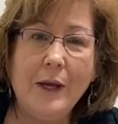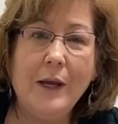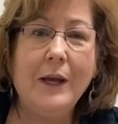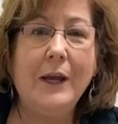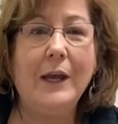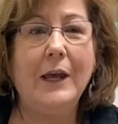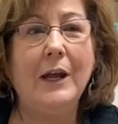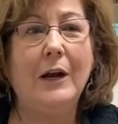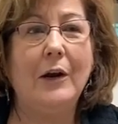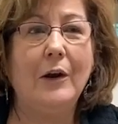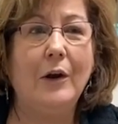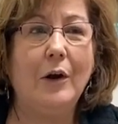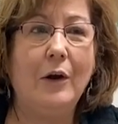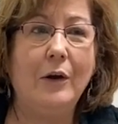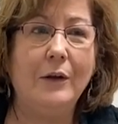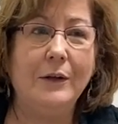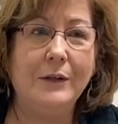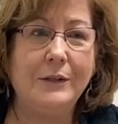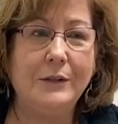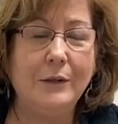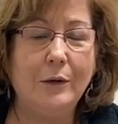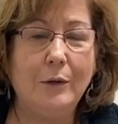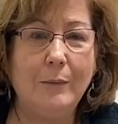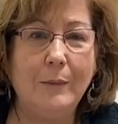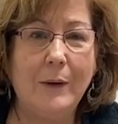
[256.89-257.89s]
and it
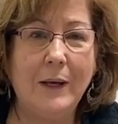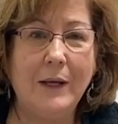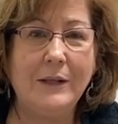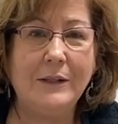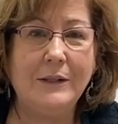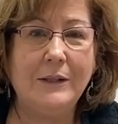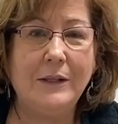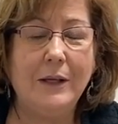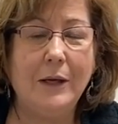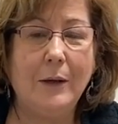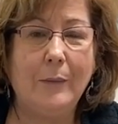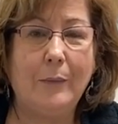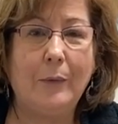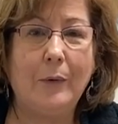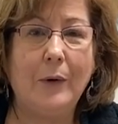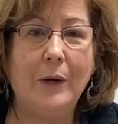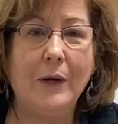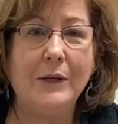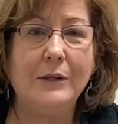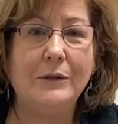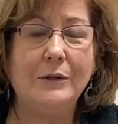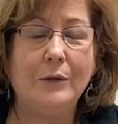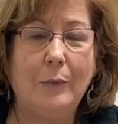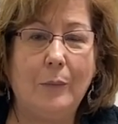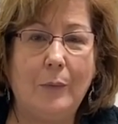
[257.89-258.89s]
also makes the
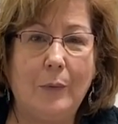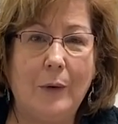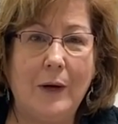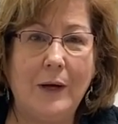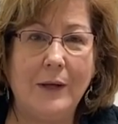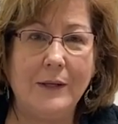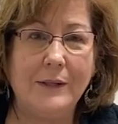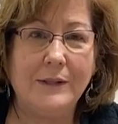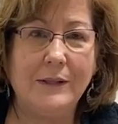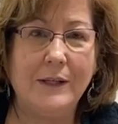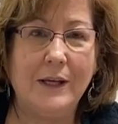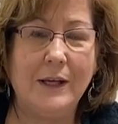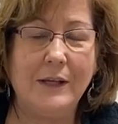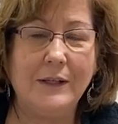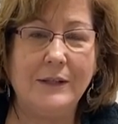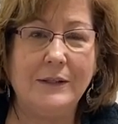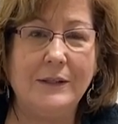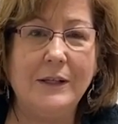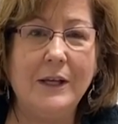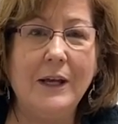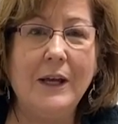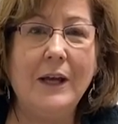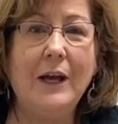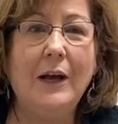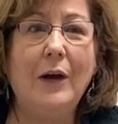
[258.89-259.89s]
appraisal process
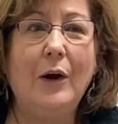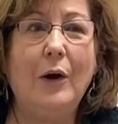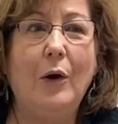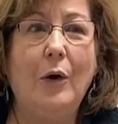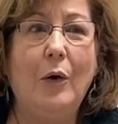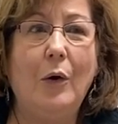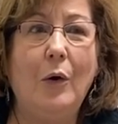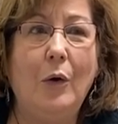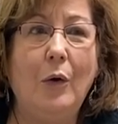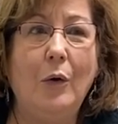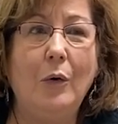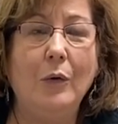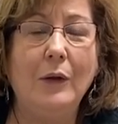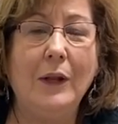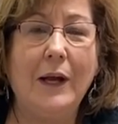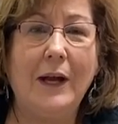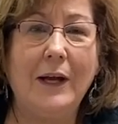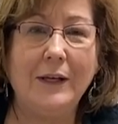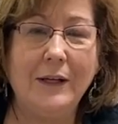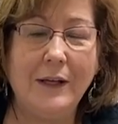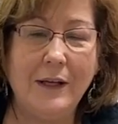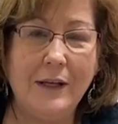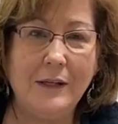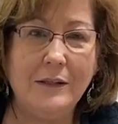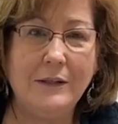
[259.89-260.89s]
a whole
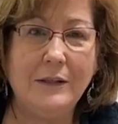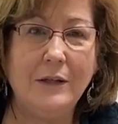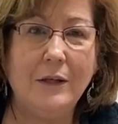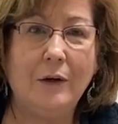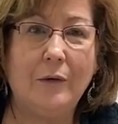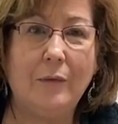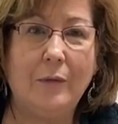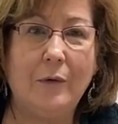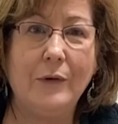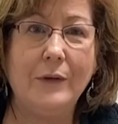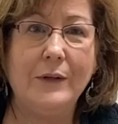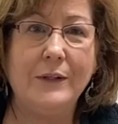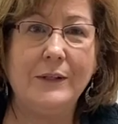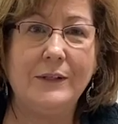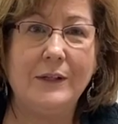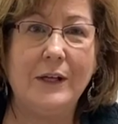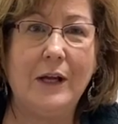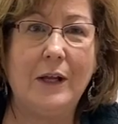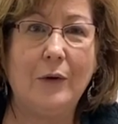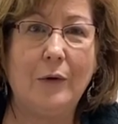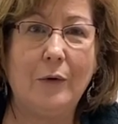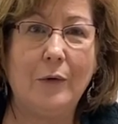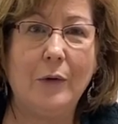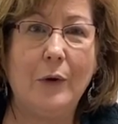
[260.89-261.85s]
lot easier for the seller.